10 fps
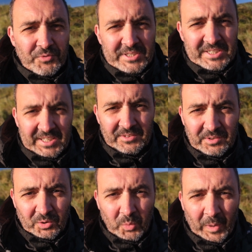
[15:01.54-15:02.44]
risen
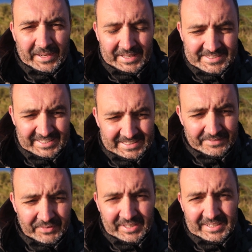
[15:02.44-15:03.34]
into quite a
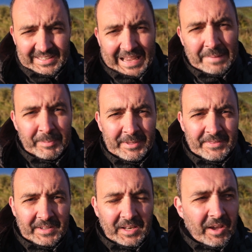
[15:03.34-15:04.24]
significant gap in
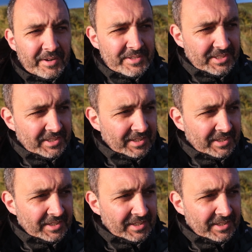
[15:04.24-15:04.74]
the clouds,